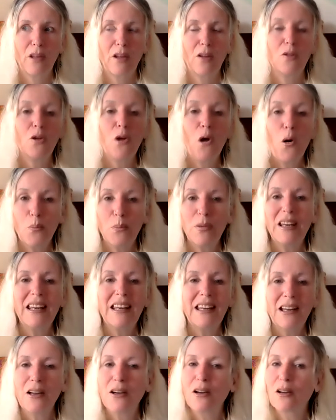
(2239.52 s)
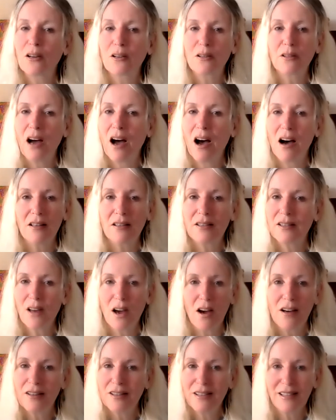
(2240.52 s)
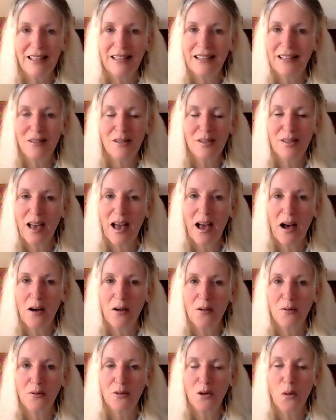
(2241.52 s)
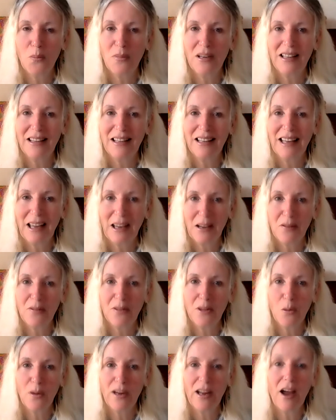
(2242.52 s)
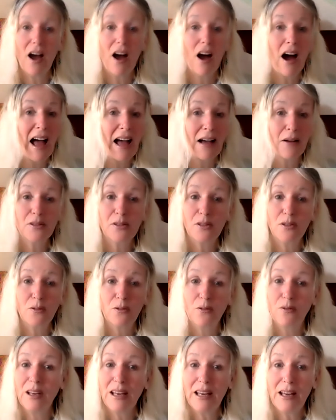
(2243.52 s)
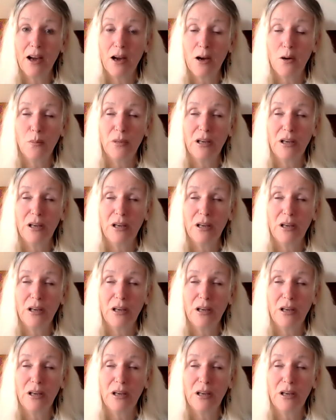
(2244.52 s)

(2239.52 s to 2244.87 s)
not being our star-seed itself, not being the gift that we are, out of fear,